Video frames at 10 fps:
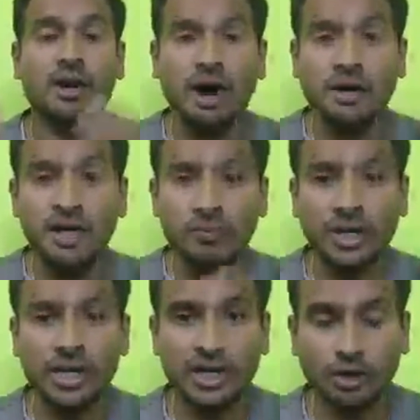$100
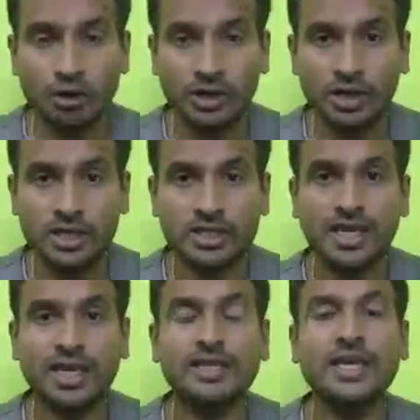million
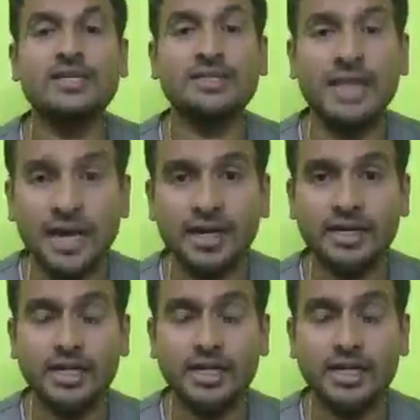and they are
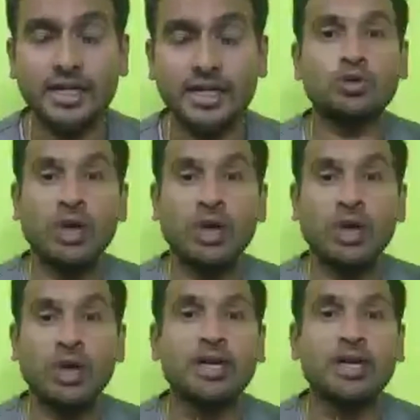targeting to go to the
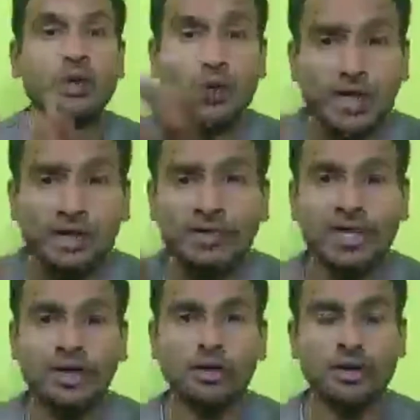$120
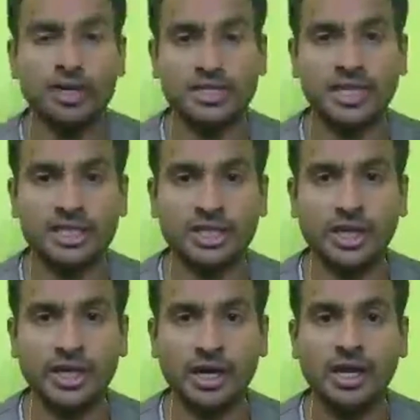million next
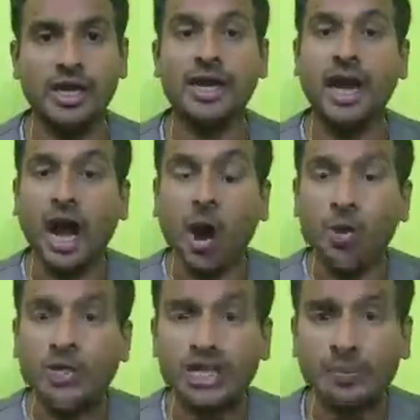year. And how is
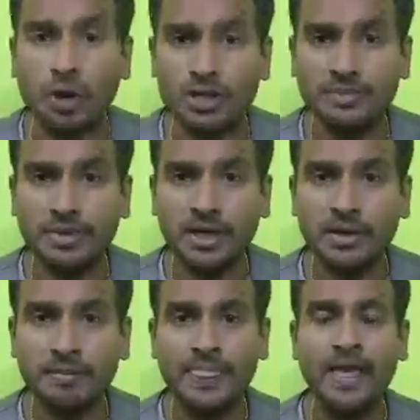that possible?
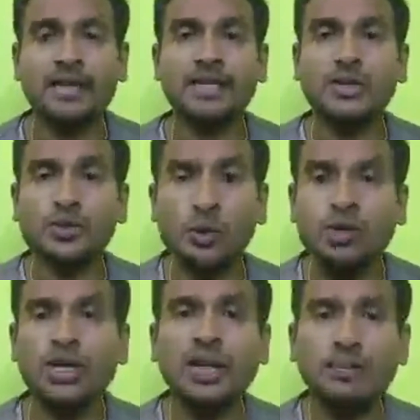That is
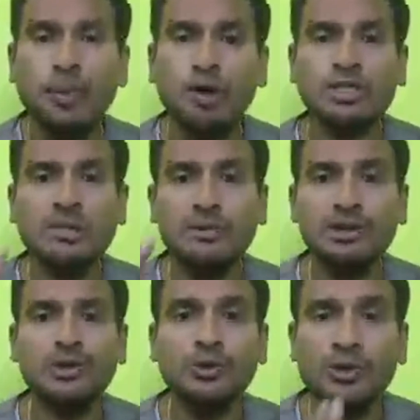only possible
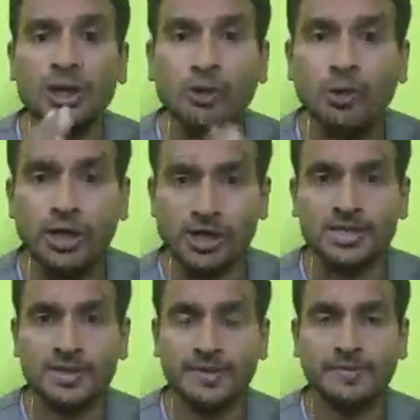through recruiters.